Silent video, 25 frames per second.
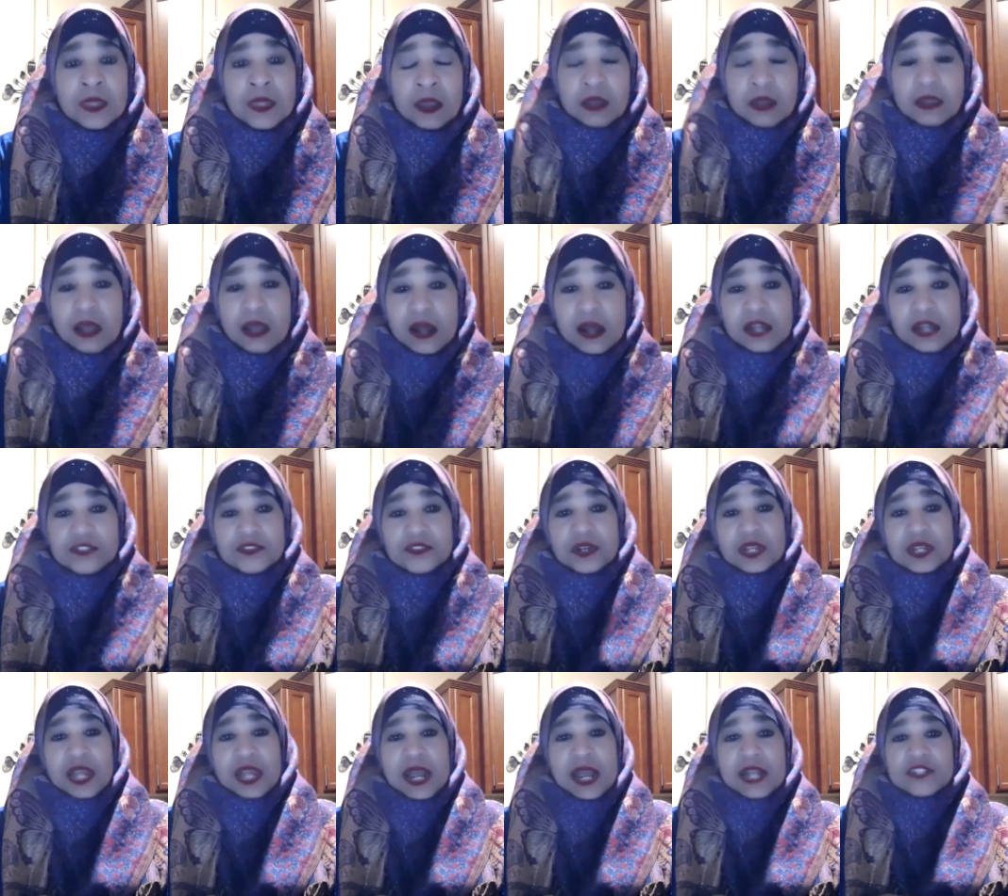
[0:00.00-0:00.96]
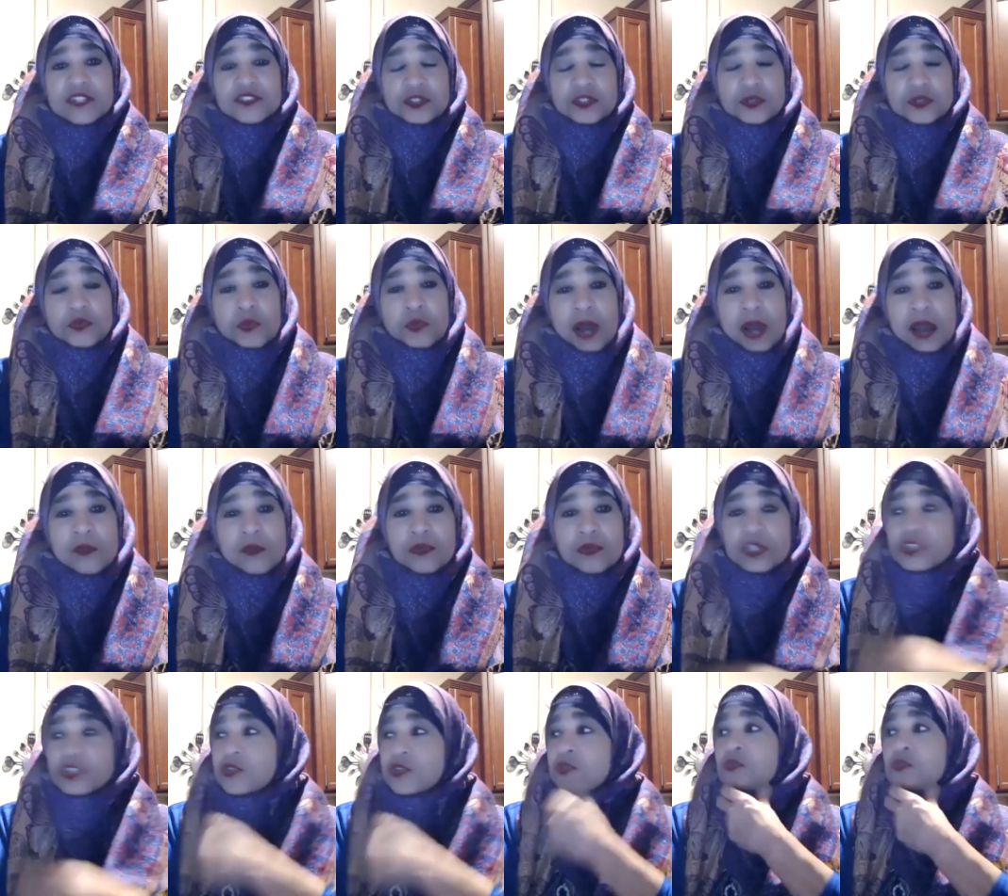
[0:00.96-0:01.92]
Allah is going to ask you, why
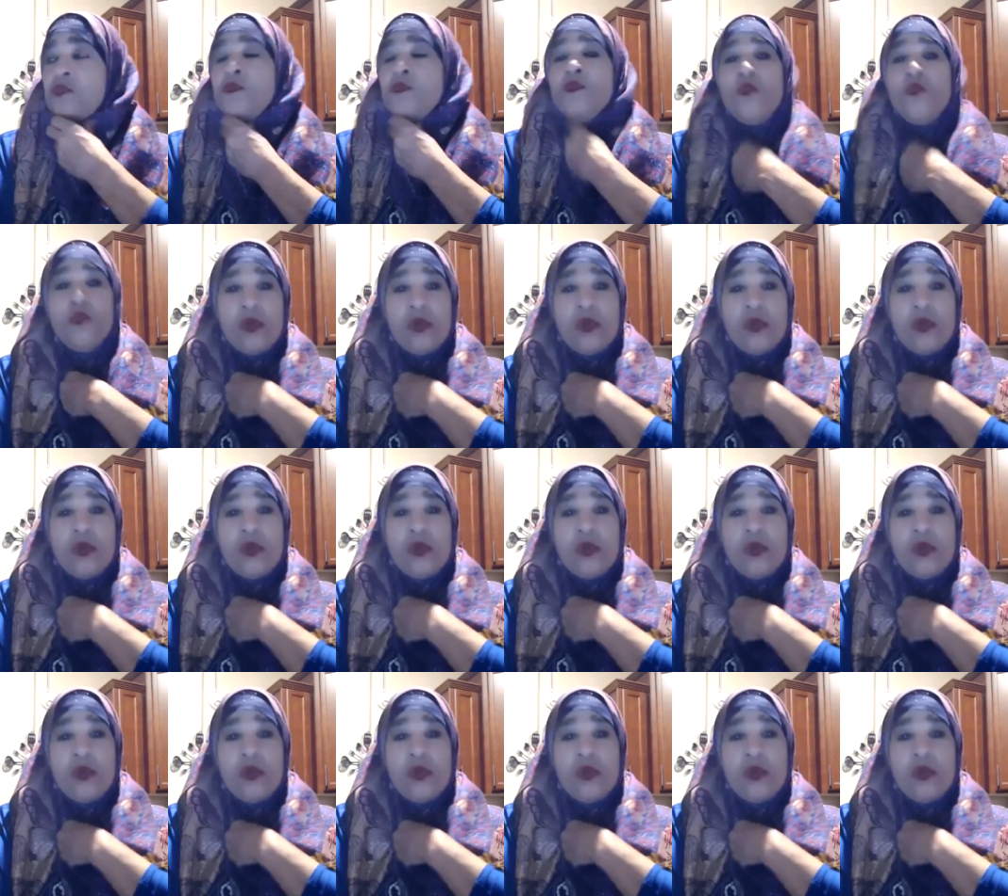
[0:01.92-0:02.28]
were you